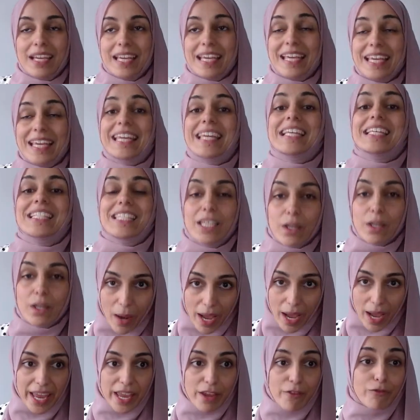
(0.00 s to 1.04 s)
easy
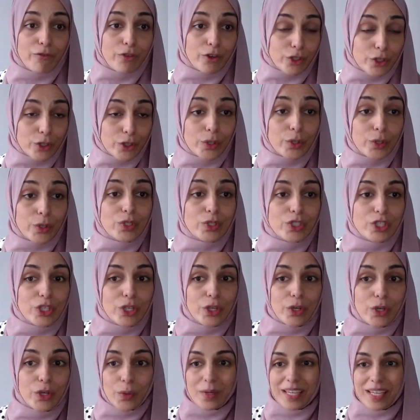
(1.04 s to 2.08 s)
way for you
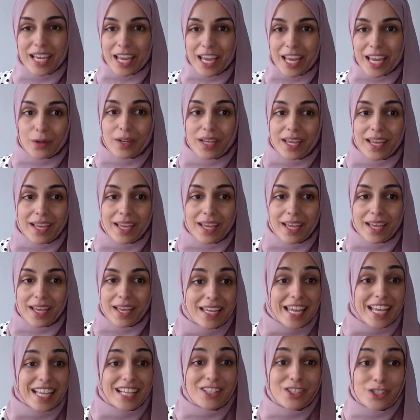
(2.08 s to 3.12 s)
to get your kids
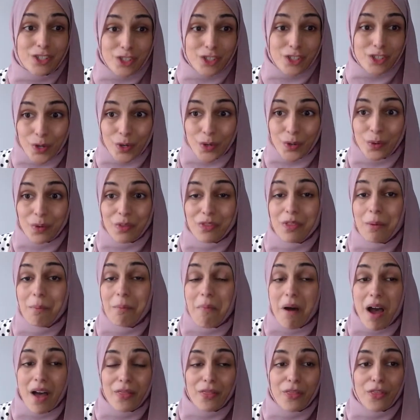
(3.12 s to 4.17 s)
into the
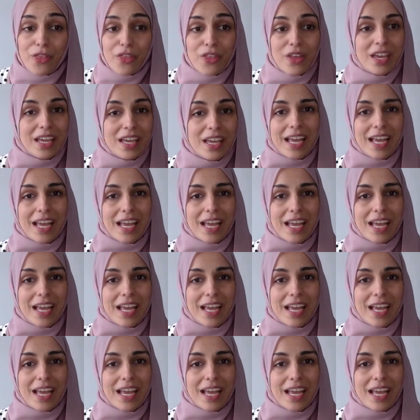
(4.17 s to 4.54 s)
month.